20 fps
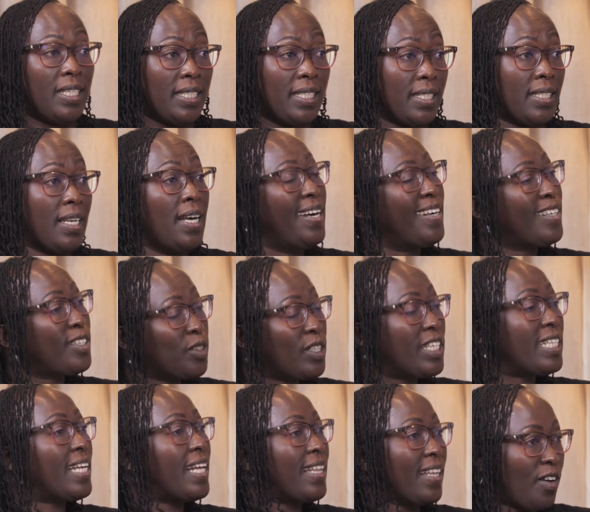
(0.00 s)
changes. So
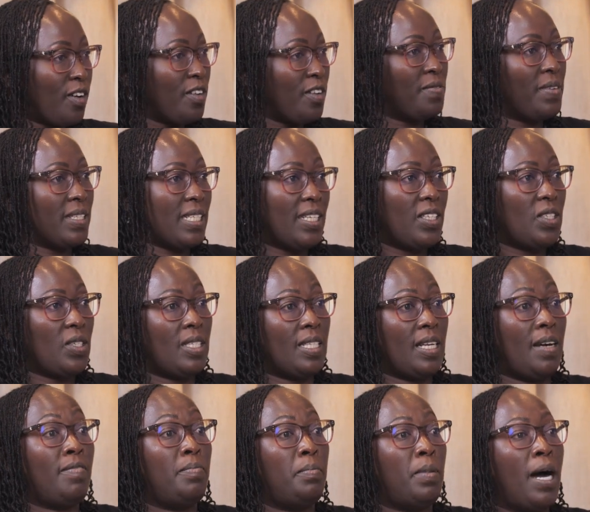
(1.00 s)
these are the conversations